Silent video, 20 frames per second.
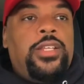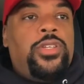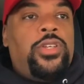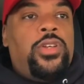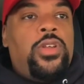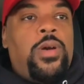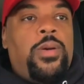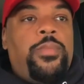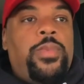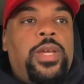You
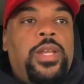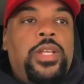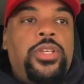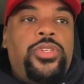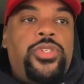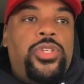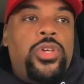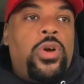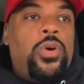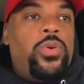know what I mean? He
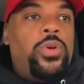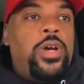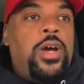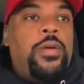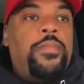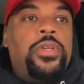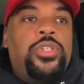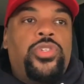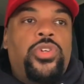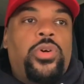showed
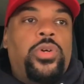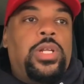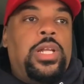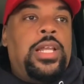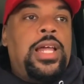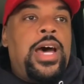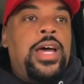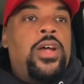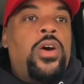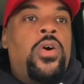up. He showed a
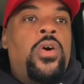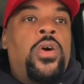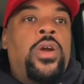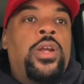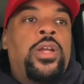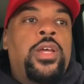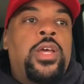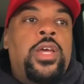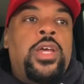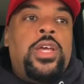lot of
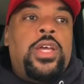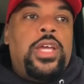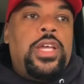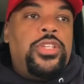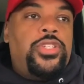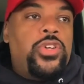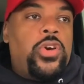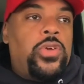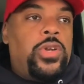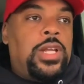heart.
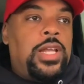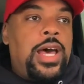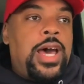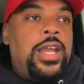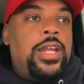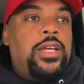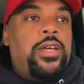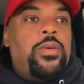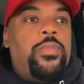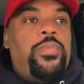He showed a
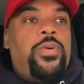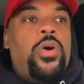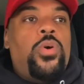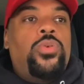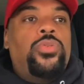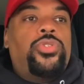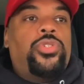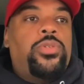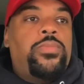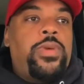lot of
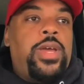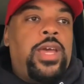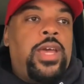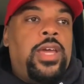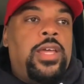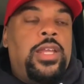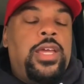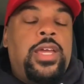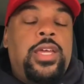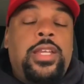composure,
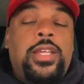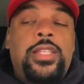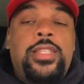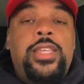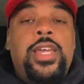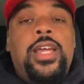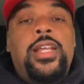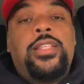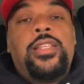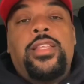man, and he
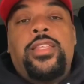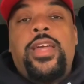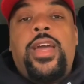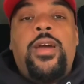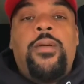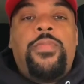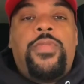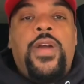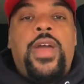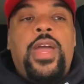did the
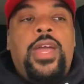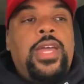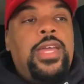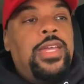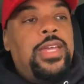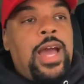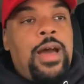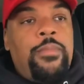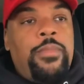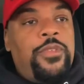damn
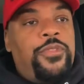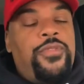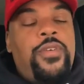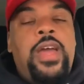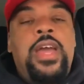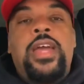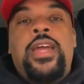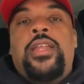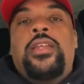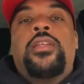thing. I'm a
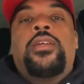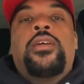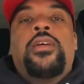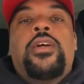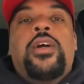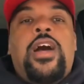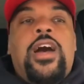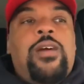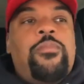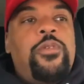fan
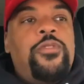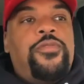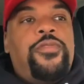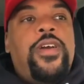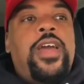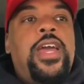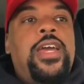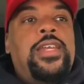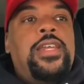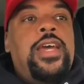
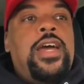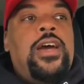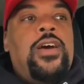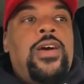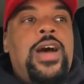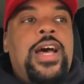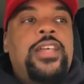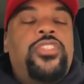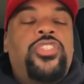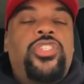
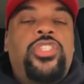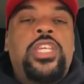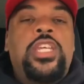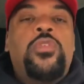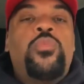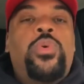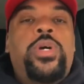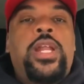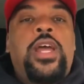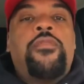now. I see
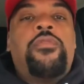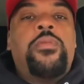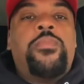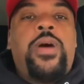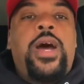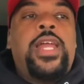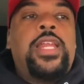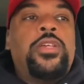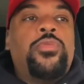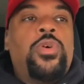what
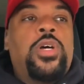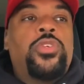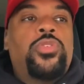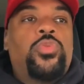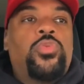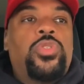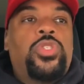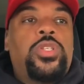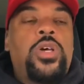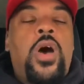everybody
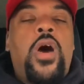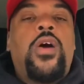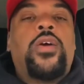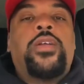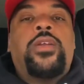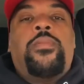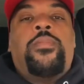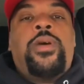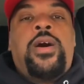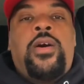else was
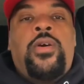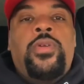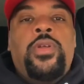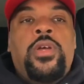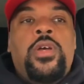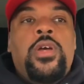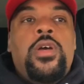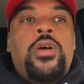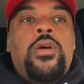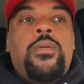talking about,
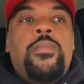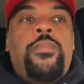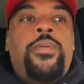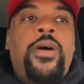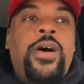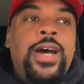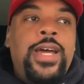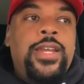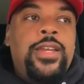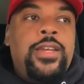
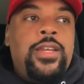but